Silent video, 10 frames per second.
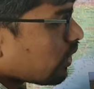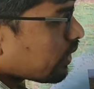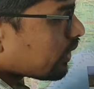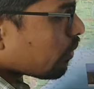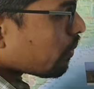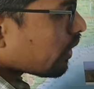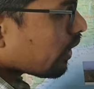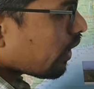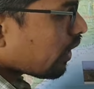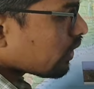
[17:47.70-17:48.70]
Northern America
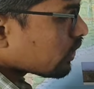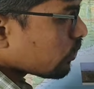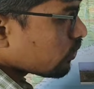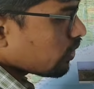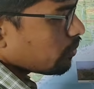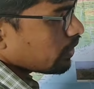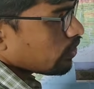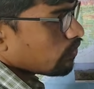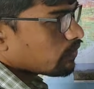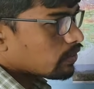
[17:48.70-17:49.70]
and the Southern America
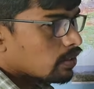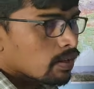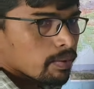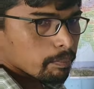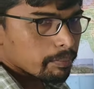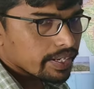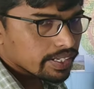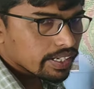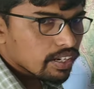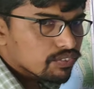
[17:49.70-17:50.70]
after
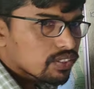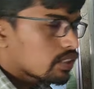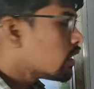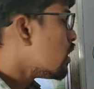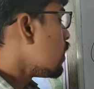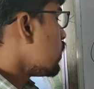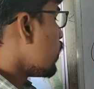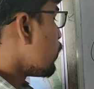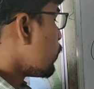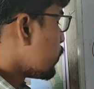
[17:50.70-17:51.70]
breaking of the
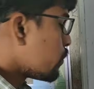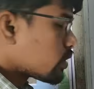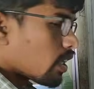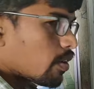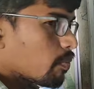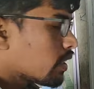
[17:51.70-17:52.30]
huge land